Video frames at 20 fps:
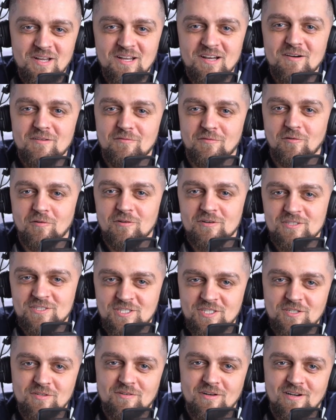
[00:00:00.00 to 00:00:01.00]
for
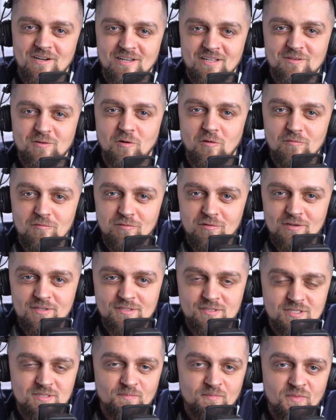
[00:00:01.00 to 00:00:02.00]
Jira and
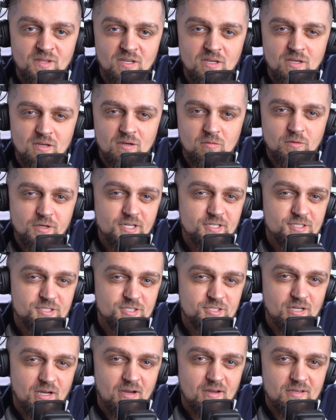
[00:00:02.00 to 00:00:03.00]
Confluence,
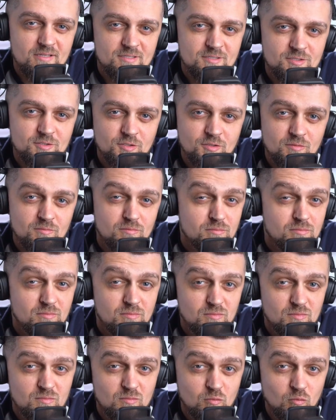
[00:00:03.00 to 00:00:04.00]
which I assume
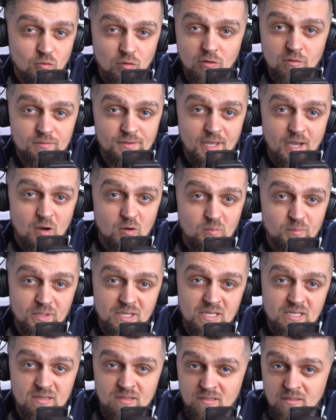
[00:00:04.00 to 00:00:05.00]
will now
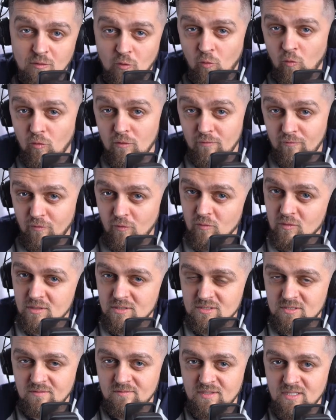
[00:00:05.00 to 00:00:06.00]
be the core
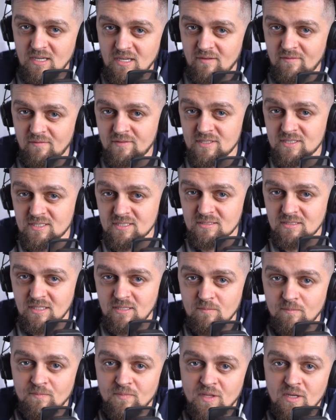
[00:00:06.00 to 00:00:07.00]
focus of the Avisi
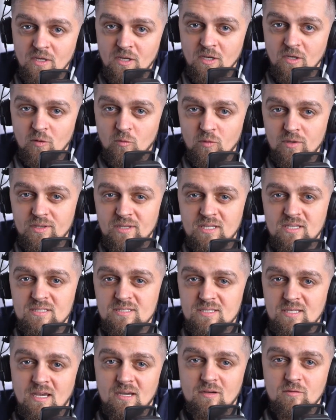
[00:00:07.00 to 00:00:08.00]
team. With
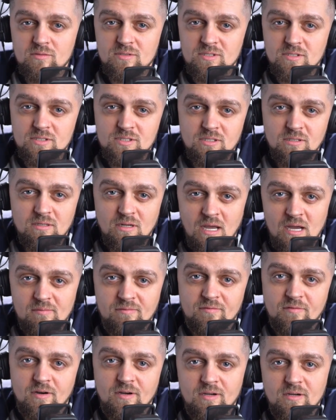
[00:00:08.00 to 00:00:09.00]
this acquisition,
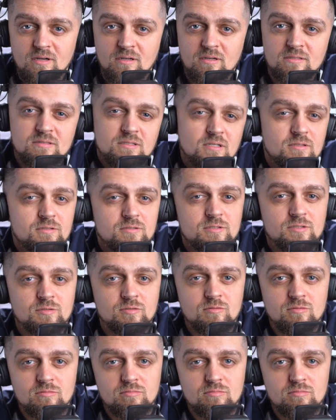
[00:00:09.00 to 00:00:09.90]
Appfire continues to